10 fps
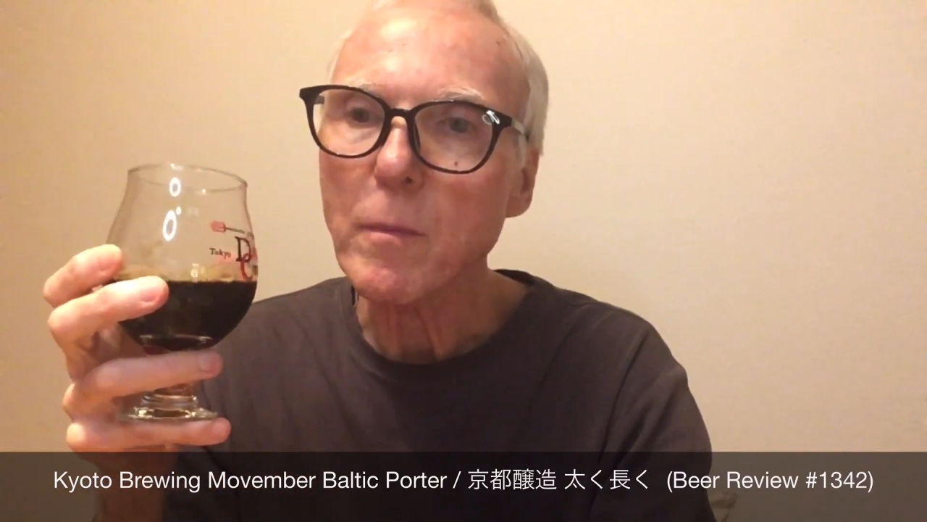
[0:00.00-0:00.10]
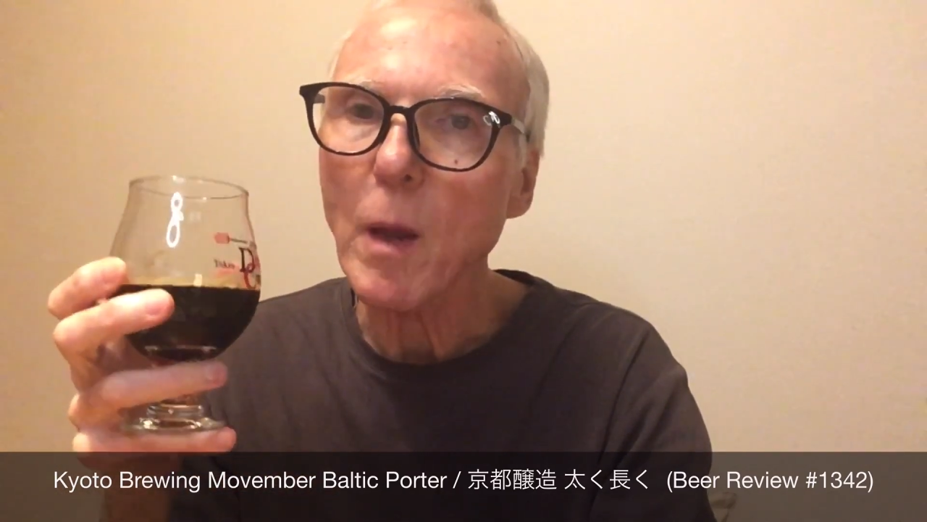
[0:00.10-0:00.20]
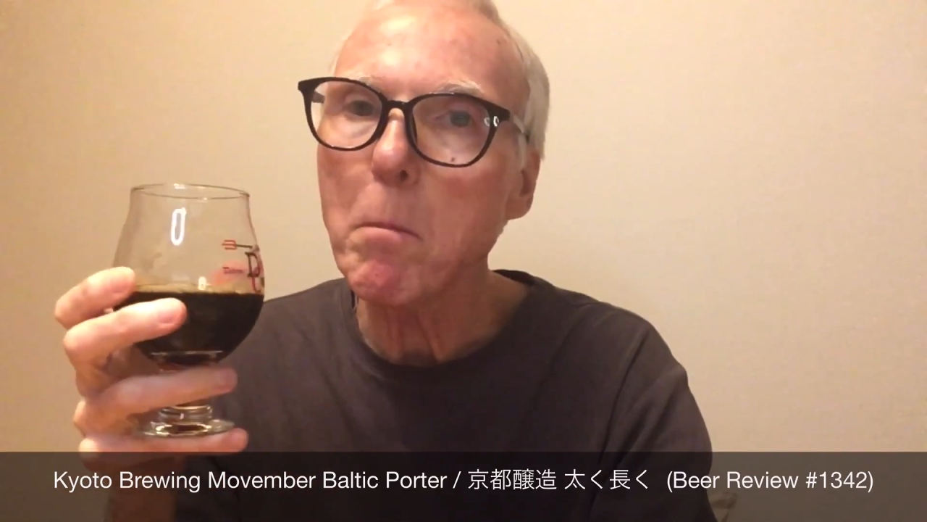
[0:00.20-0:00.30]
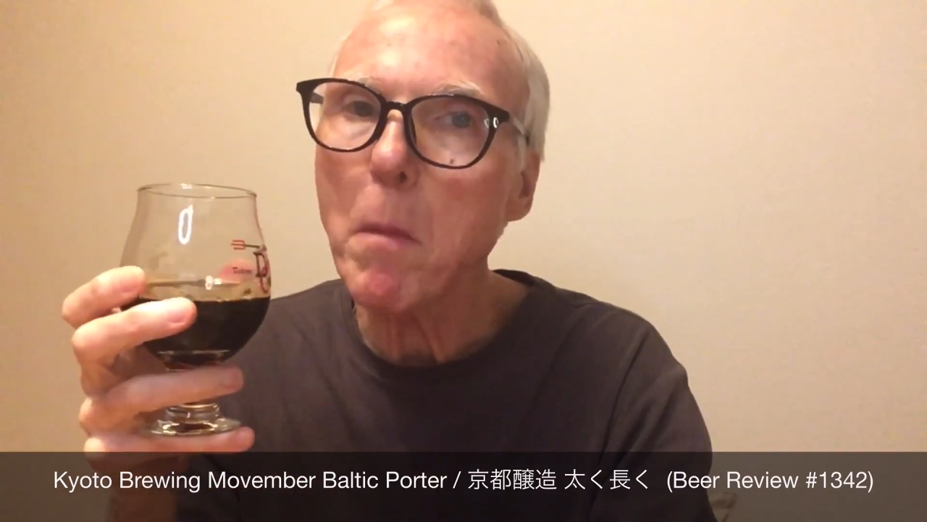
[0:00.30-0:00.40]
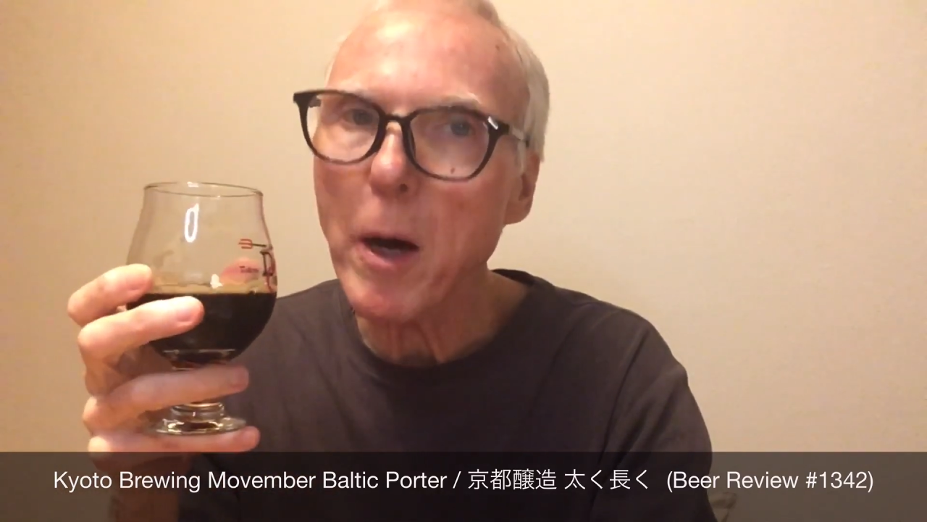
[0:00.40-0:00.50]

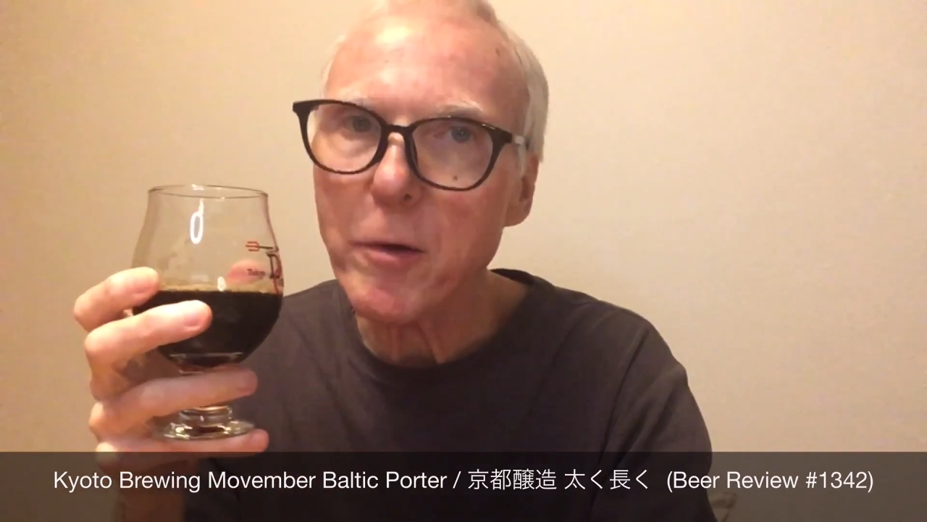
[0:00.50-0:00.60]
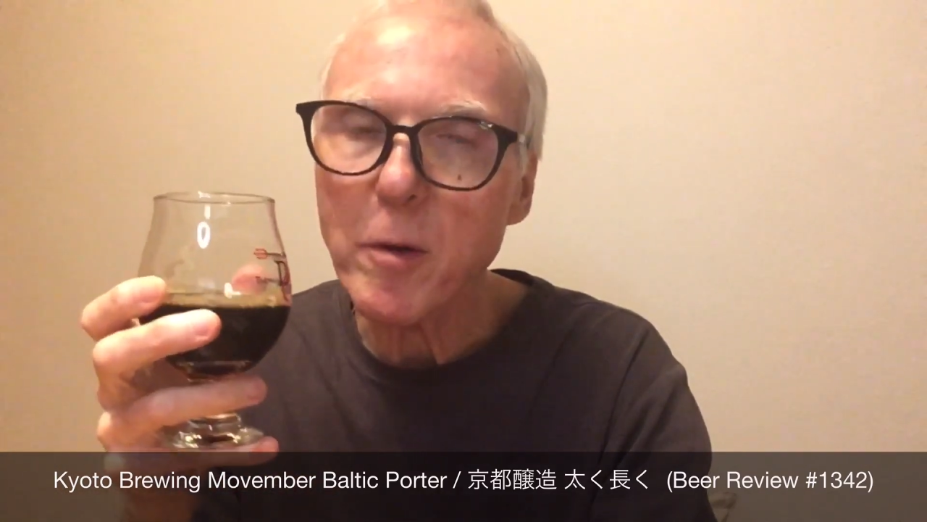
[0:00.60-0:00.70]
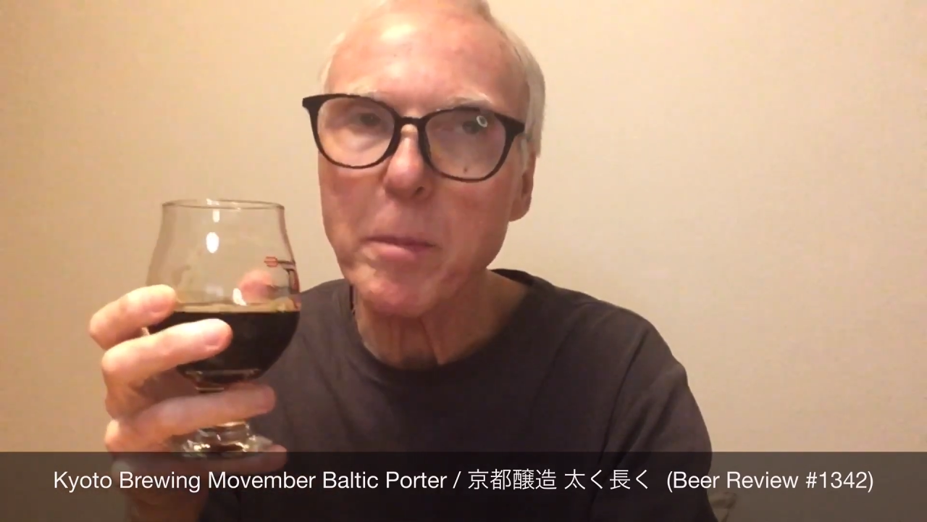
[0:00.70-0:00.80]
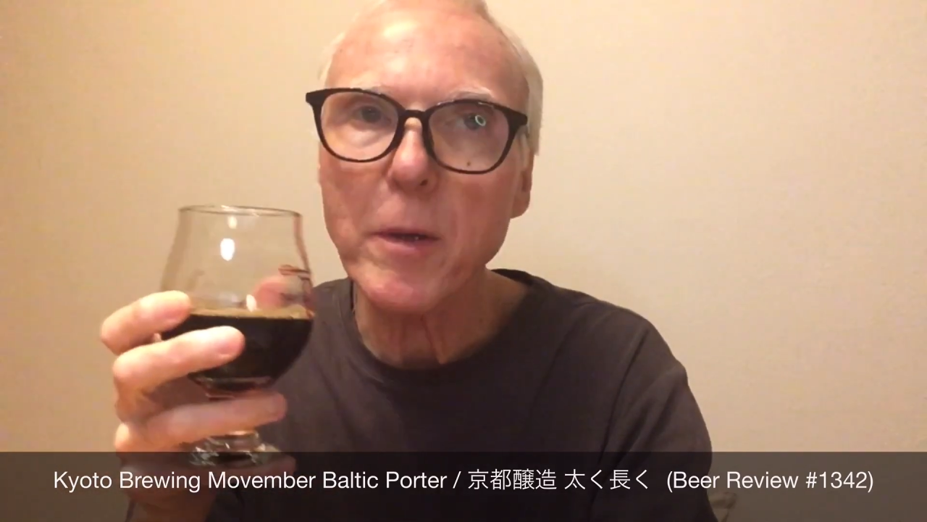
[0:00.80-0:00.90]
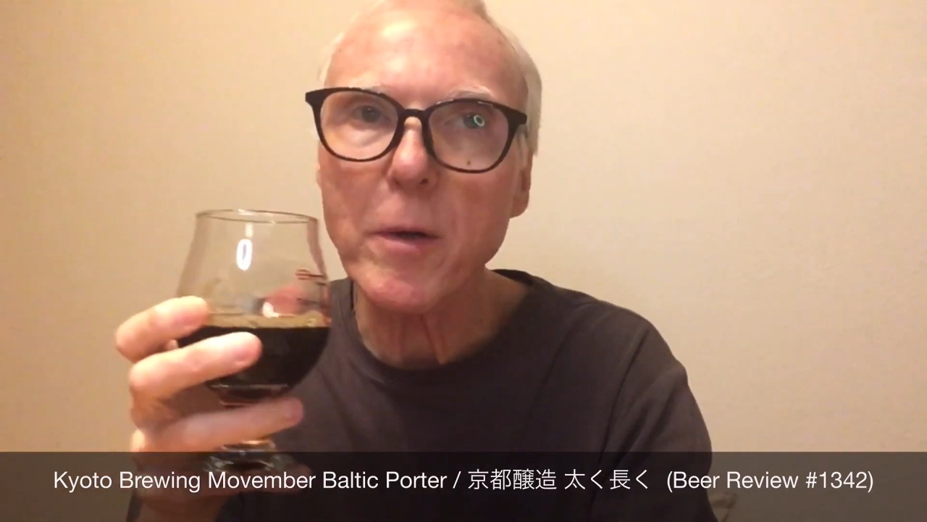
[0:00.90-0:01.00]

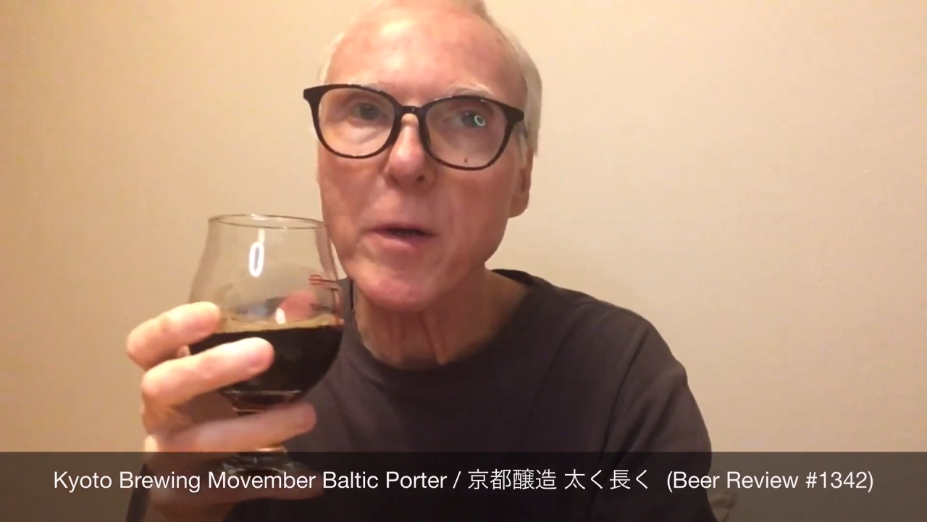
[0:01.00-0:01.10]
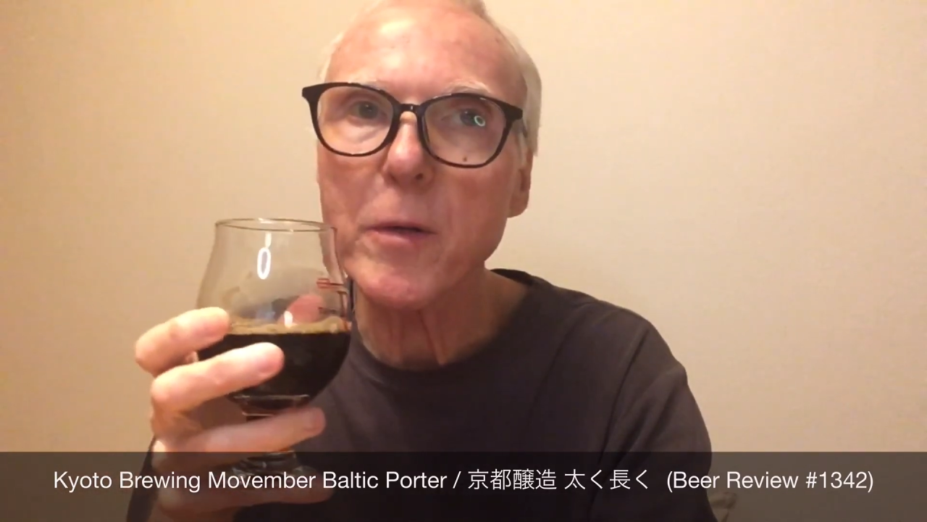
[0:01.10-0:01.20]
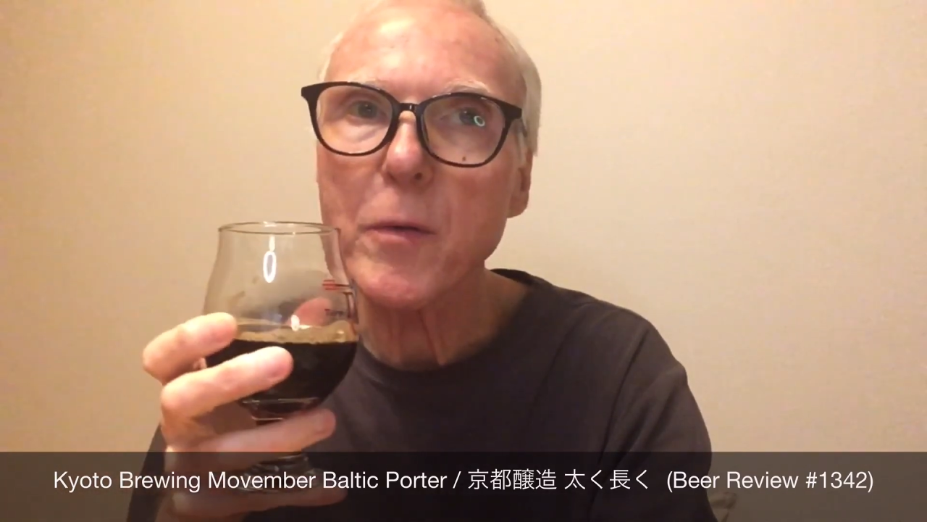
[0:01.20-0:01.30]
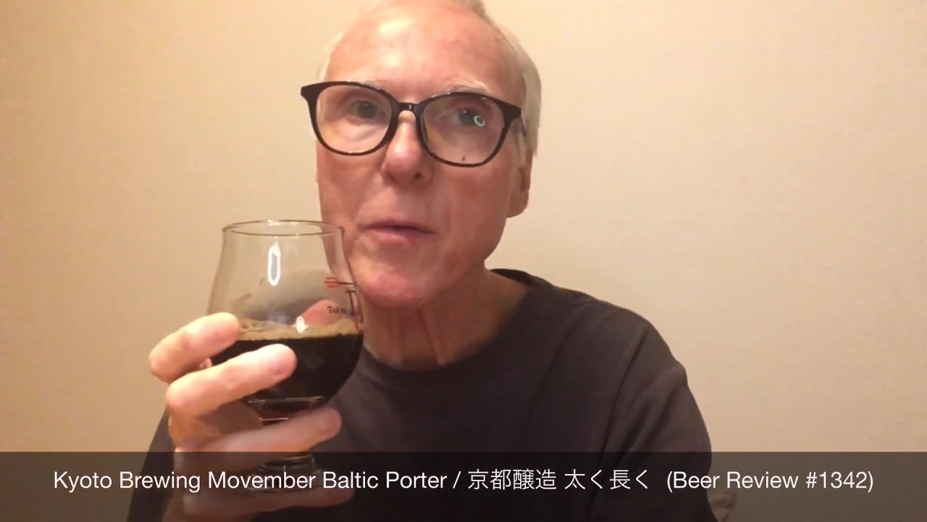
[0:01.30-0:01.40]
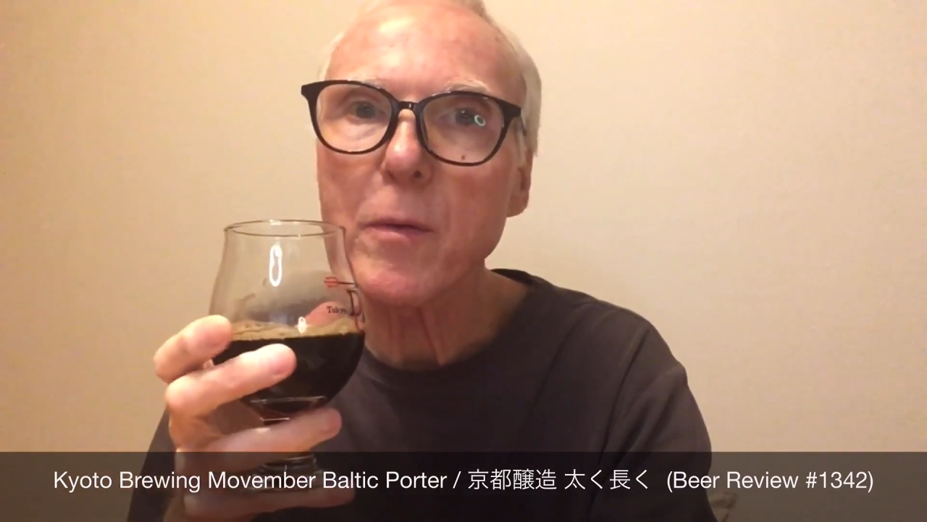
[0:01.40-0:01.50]
Moderate
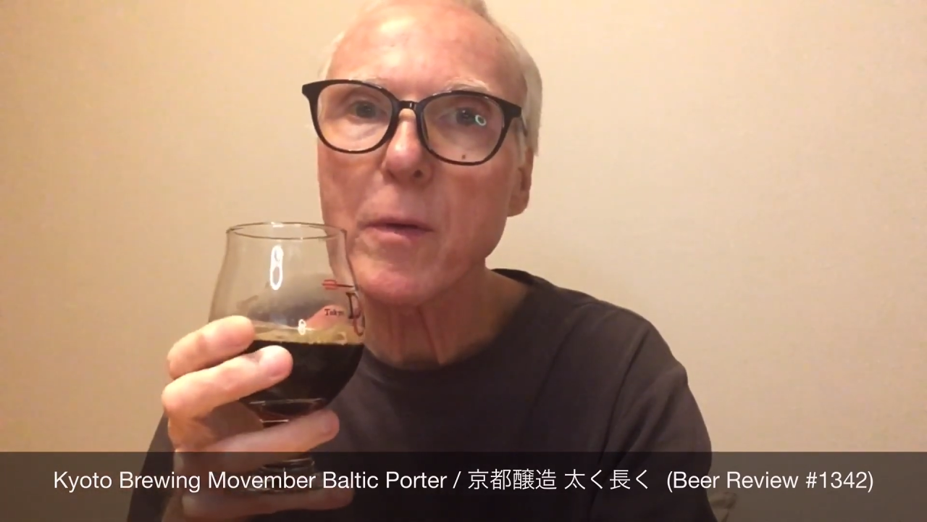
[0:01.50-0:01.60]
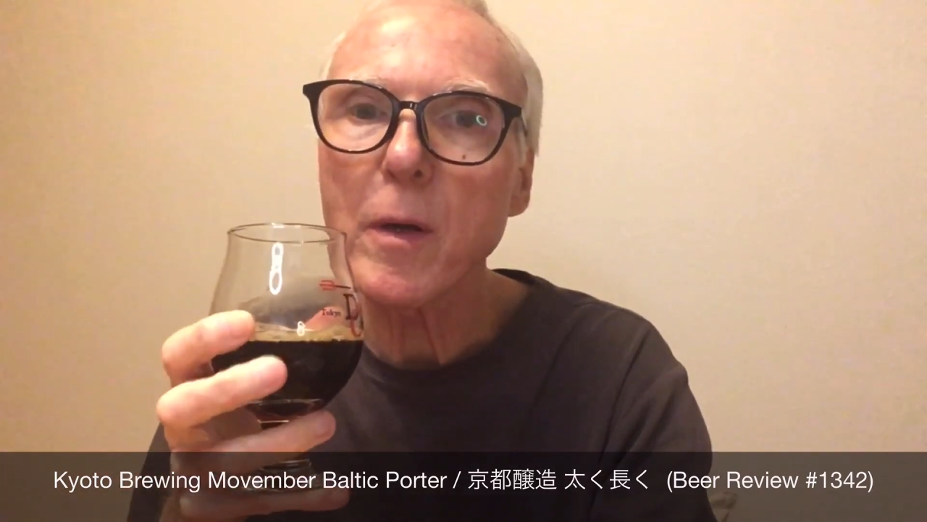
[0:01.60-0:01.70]
bitterness,